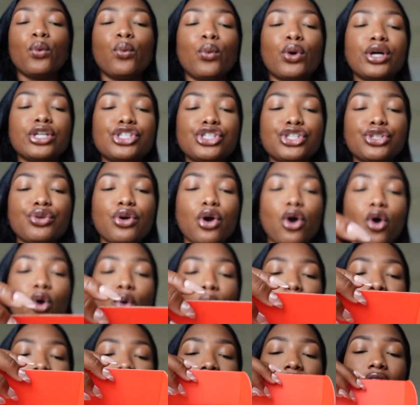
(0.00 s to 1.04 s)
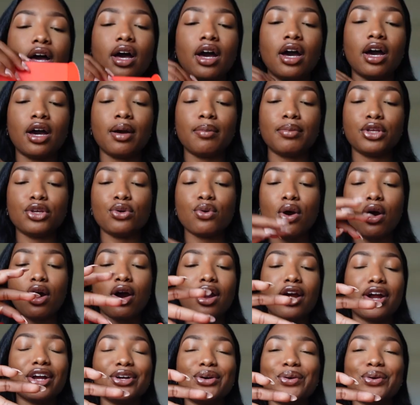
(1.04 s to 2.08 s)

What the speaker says: Once you open it up, you are